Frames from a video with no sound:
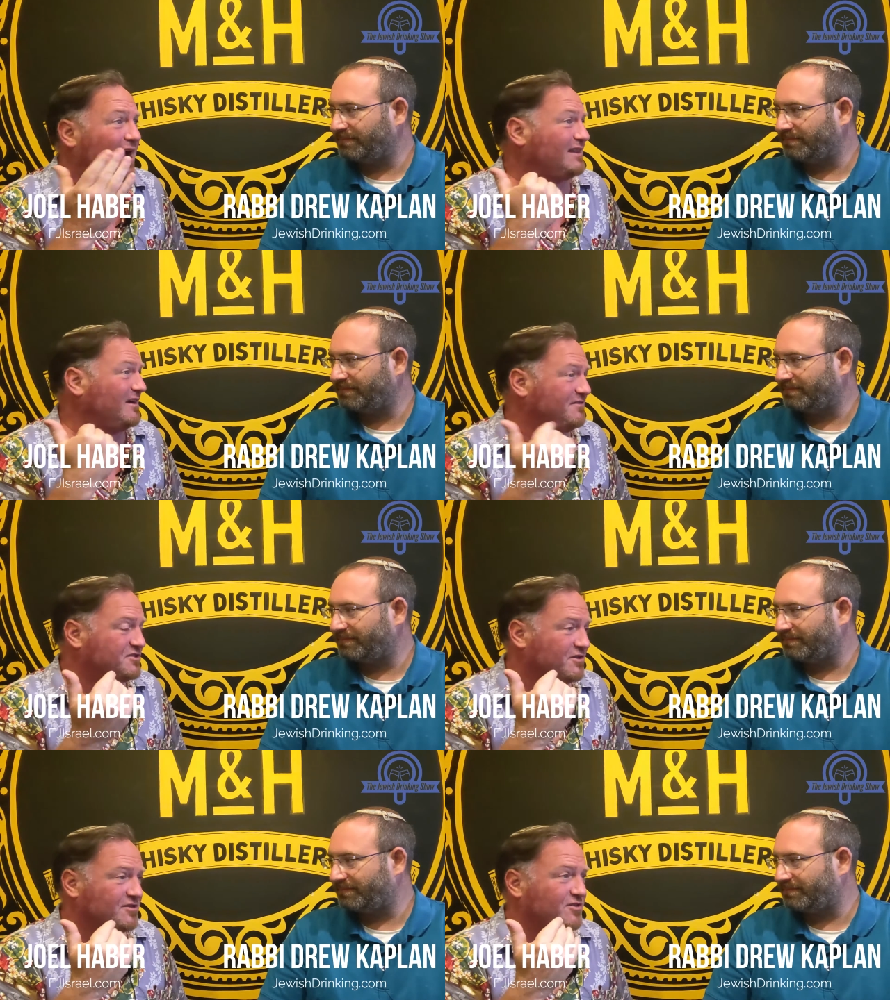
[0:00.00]
Speaker 1: I love
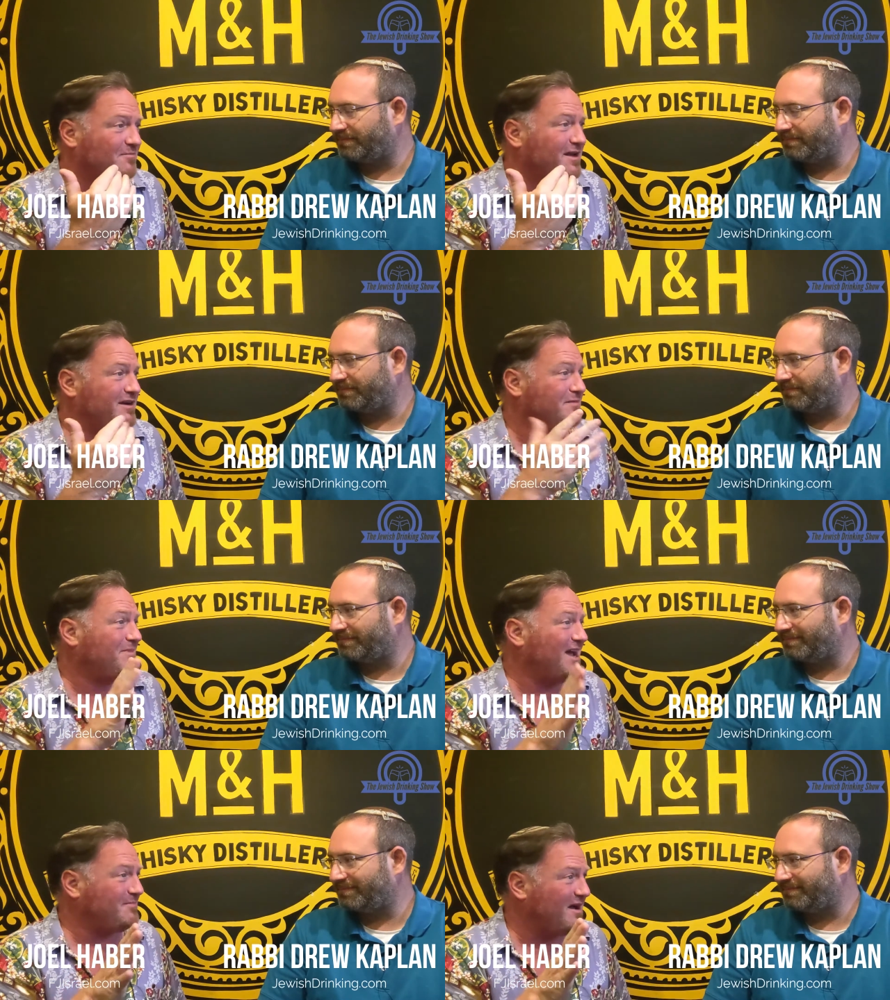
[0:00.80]
the show, so I'm not here
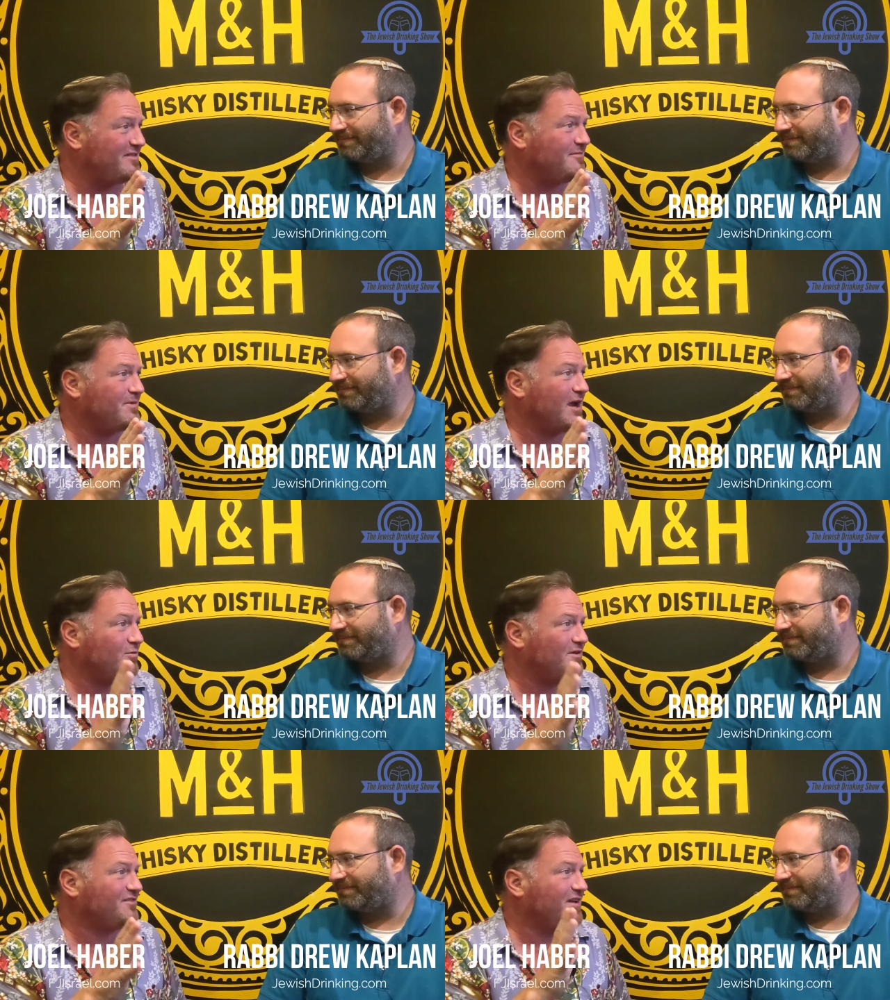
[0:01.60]
to badmouth it, but
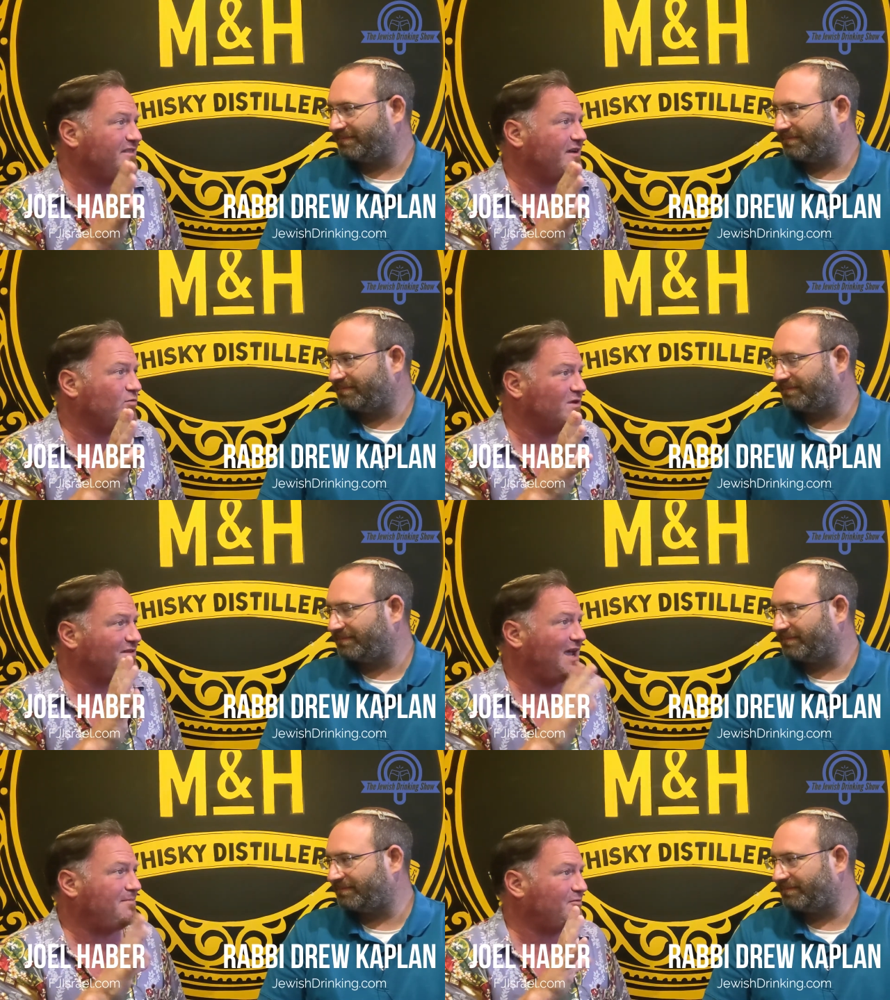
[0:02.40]
I will say that
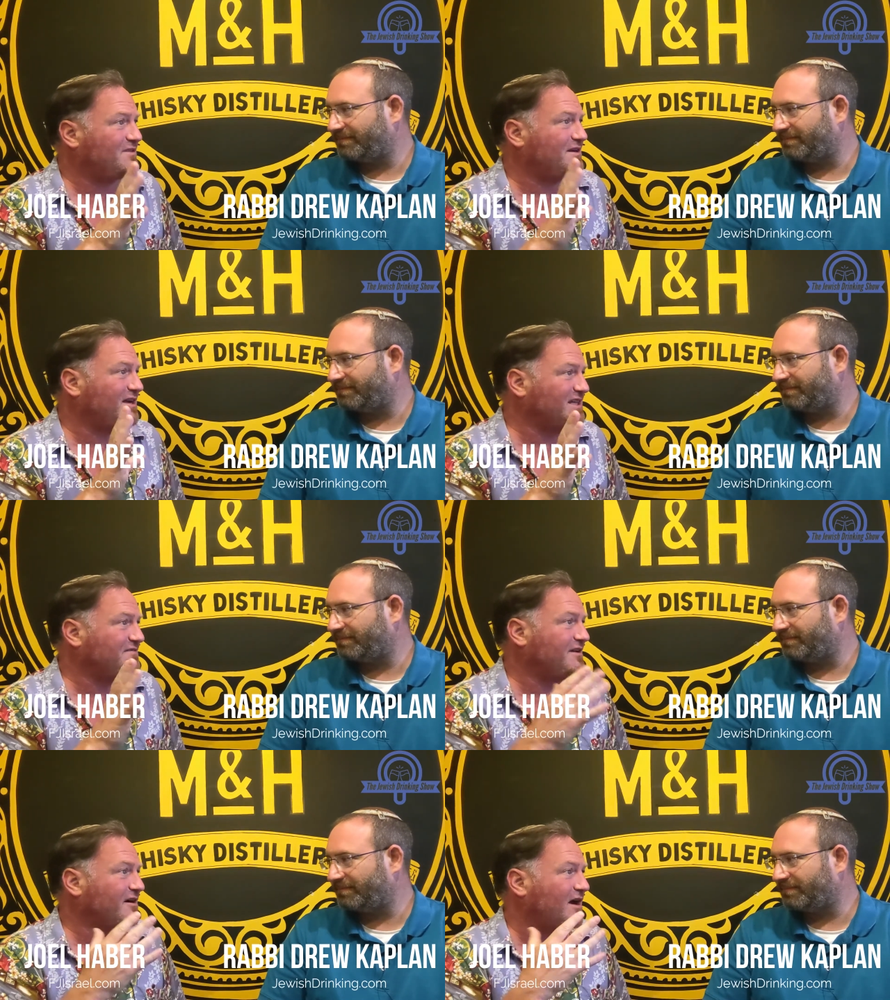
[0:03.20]
what's happened with the
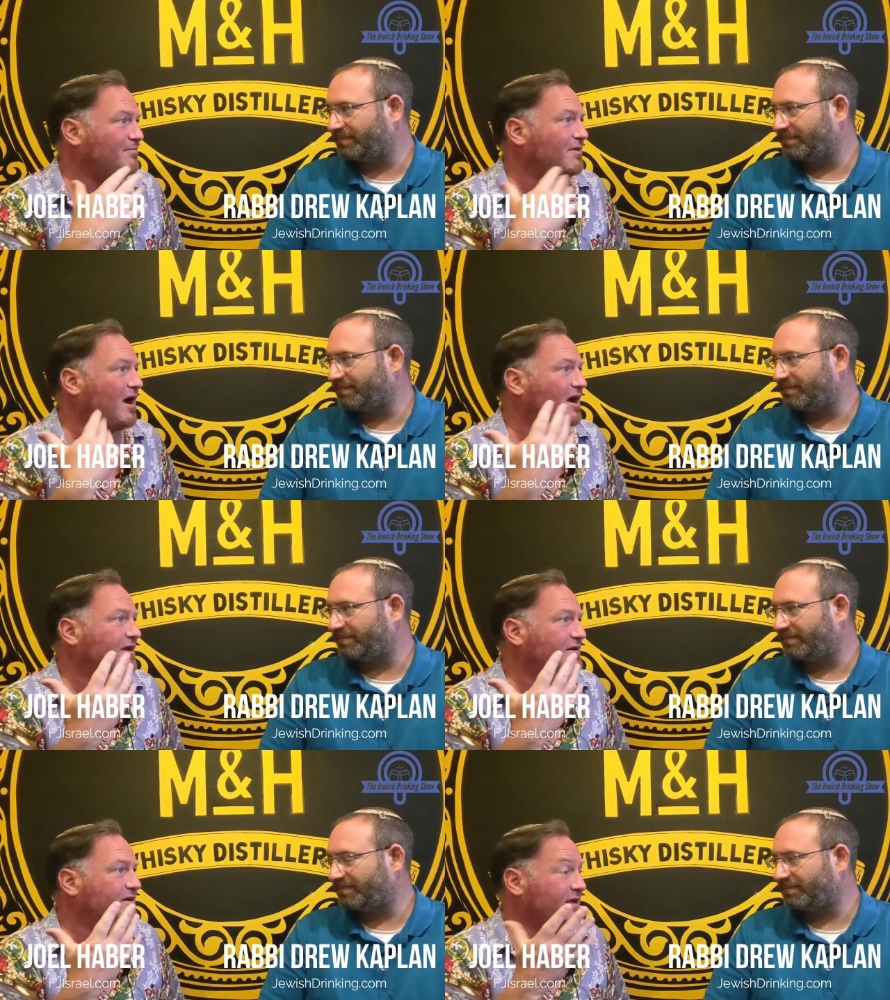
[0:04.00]
nightlife there, I'm
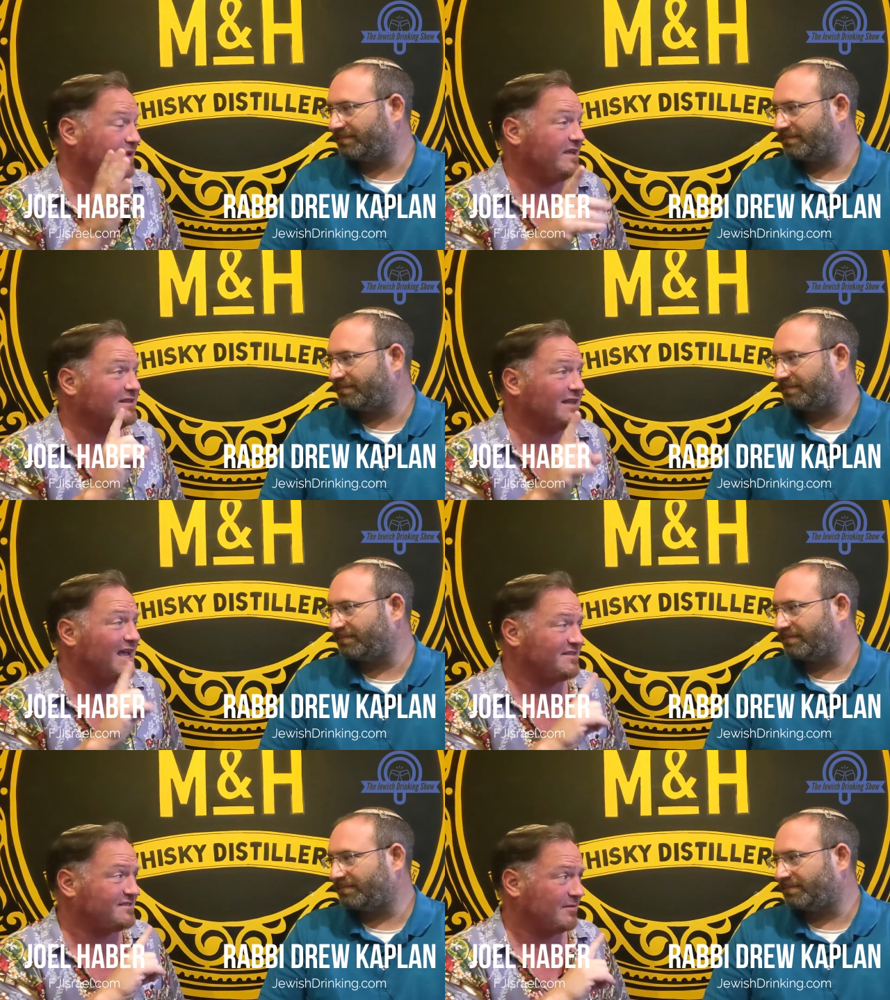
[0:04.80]
not in the
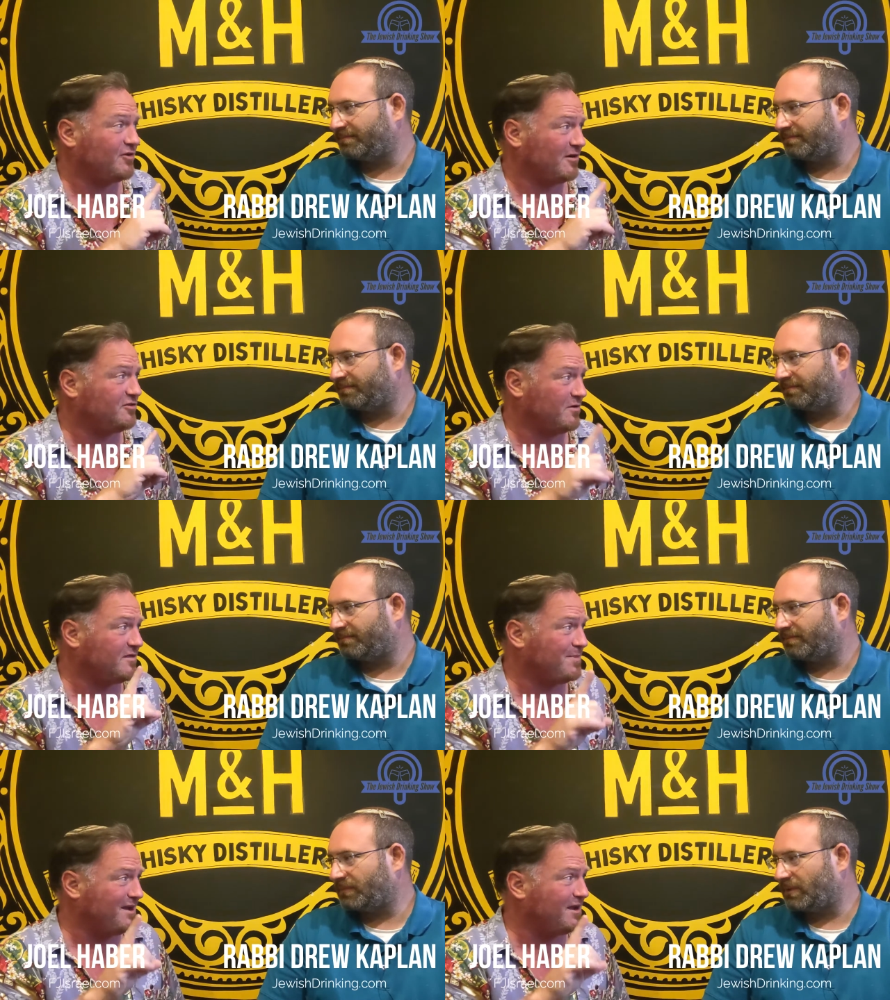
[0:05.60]
last. I'm talking
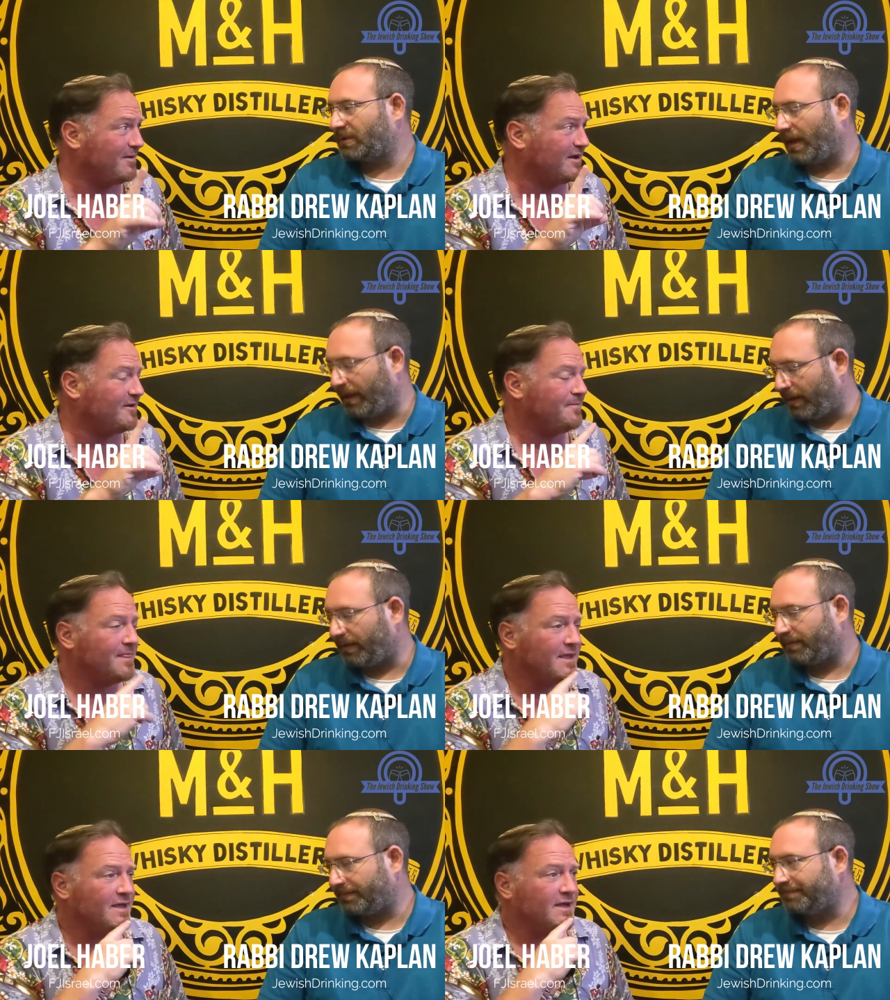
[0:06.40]
during the pandemic. Yeah.